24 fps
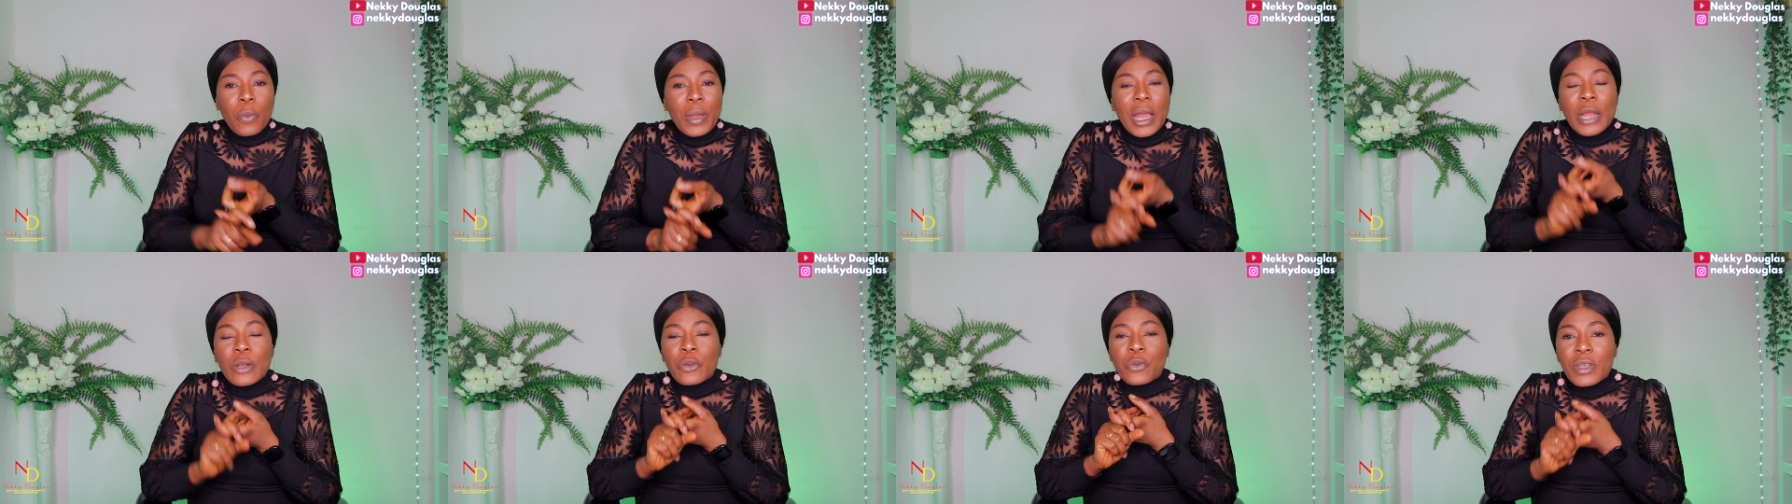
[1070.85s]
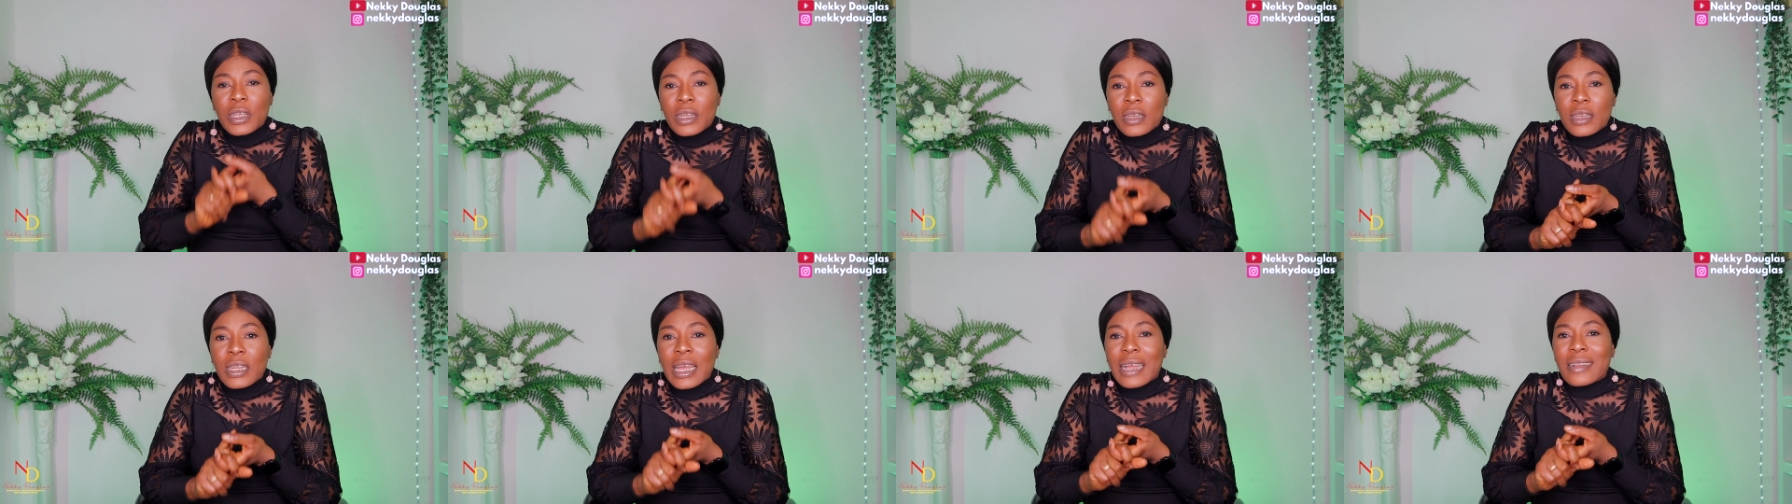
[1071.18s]
we are
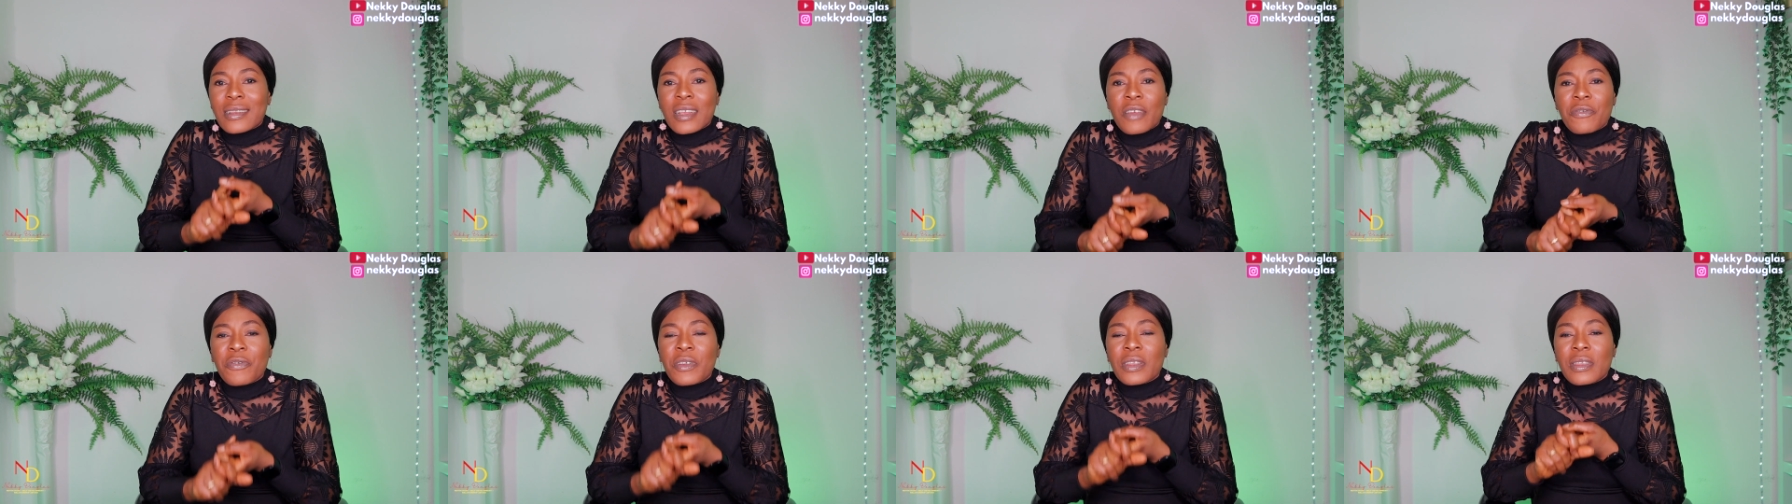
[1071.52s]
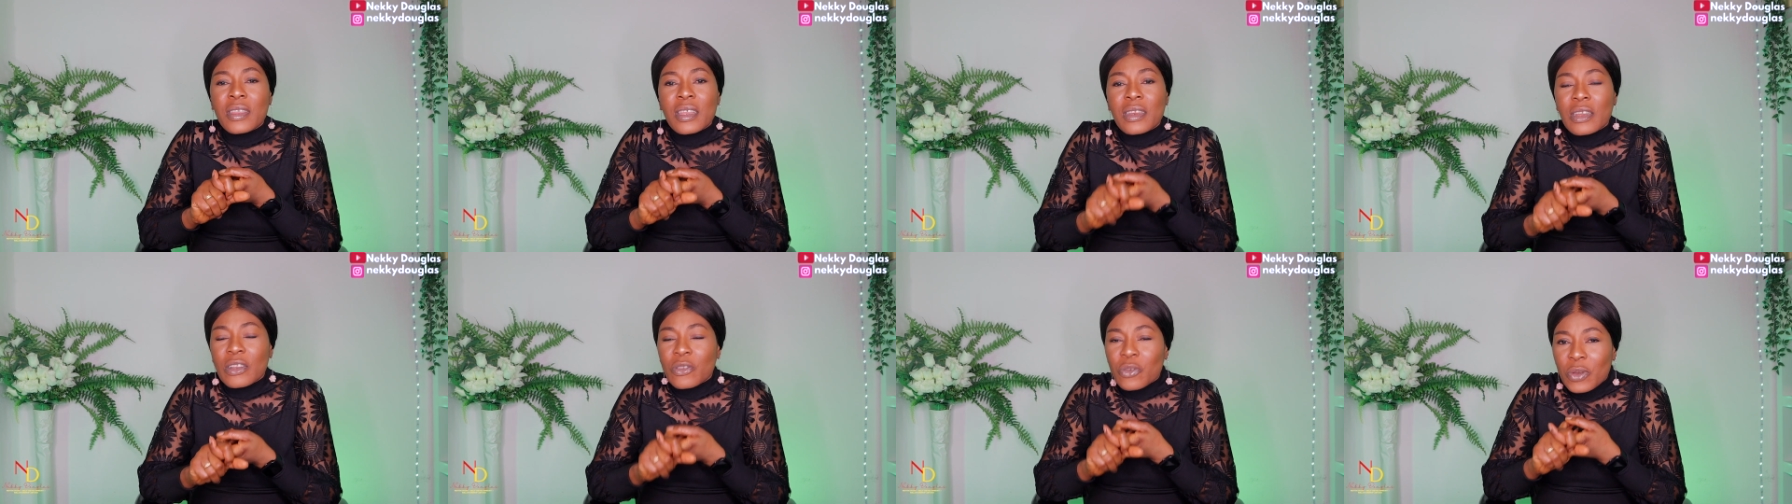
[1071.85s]
doing that
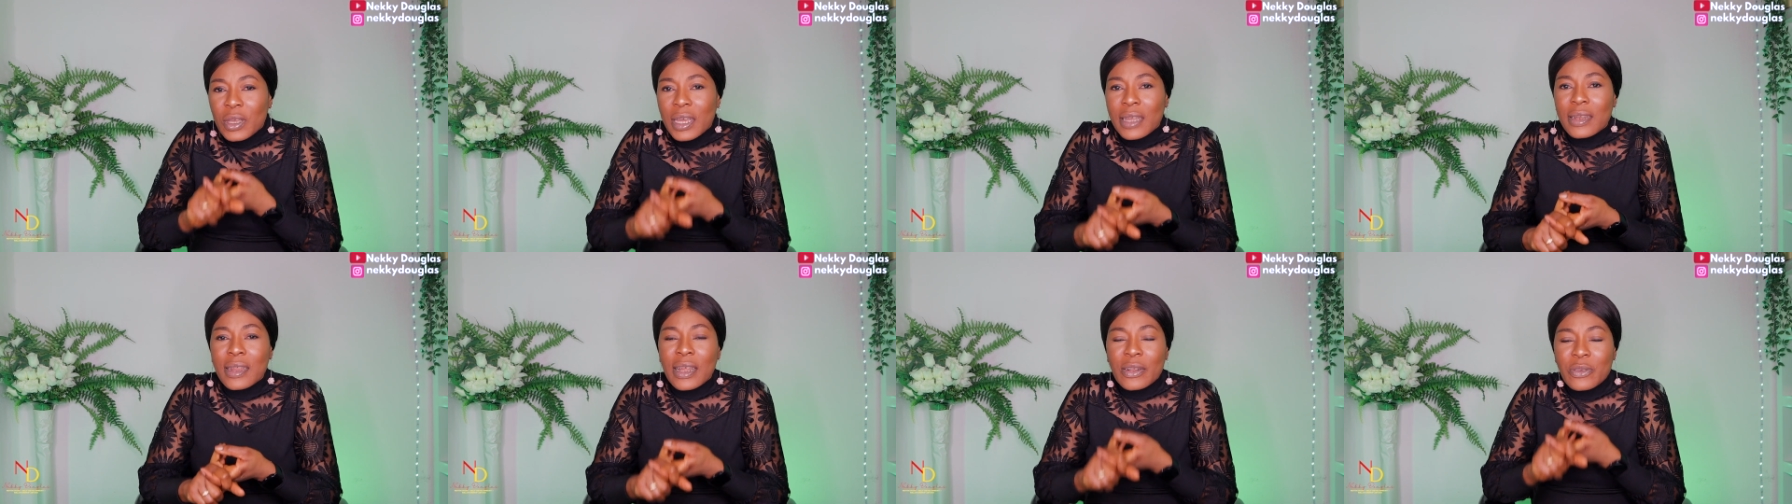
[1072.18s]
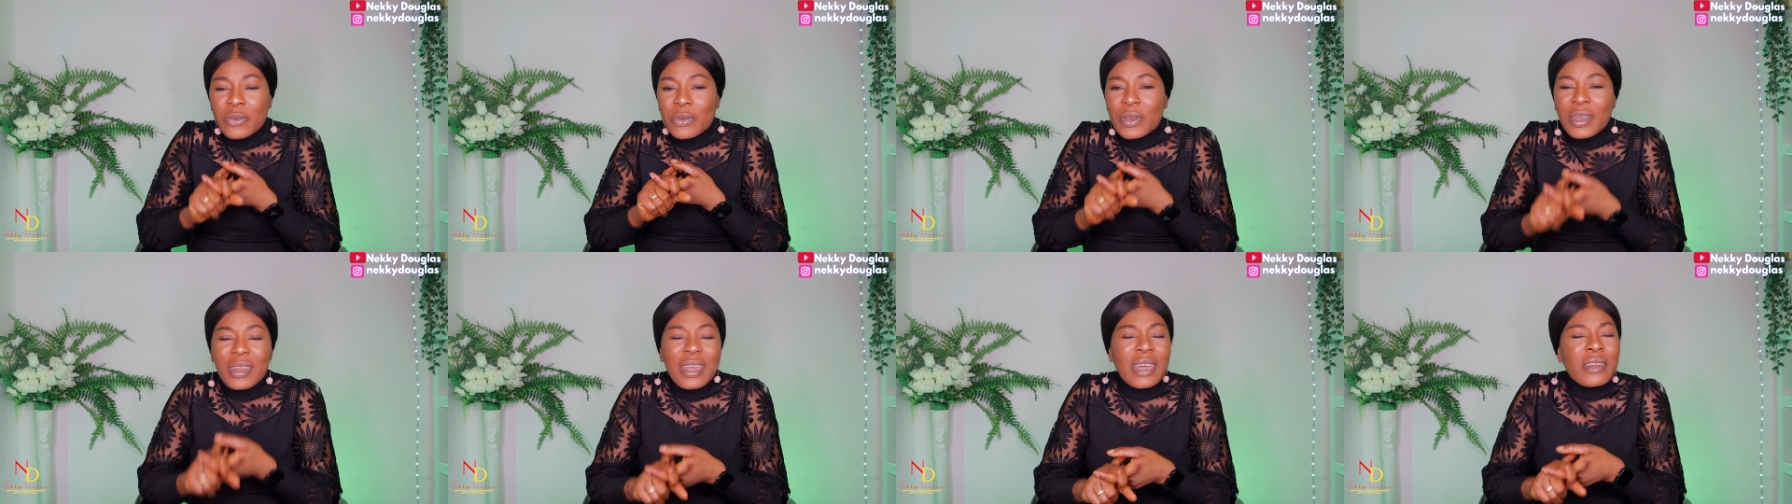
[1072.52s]
everything together
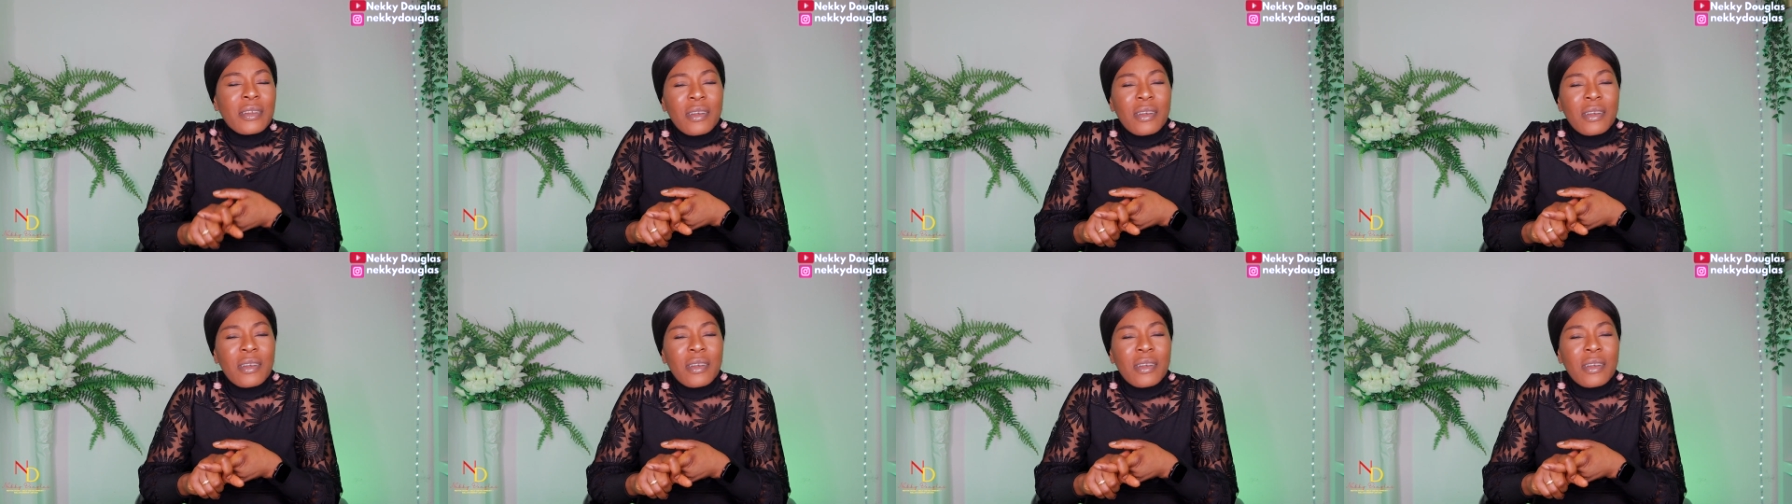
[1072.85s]
together.